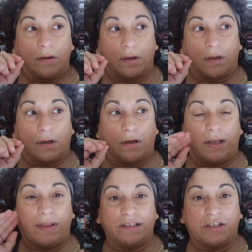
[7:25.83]
and
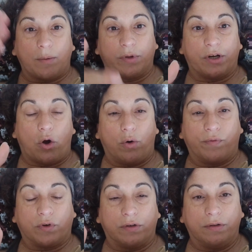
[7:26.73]
then double it
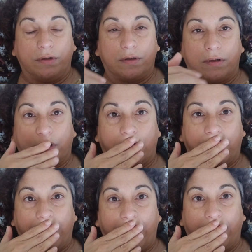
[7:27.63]
over,
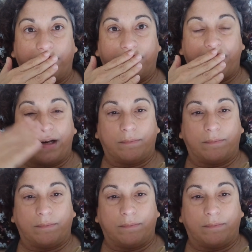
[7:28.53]
and then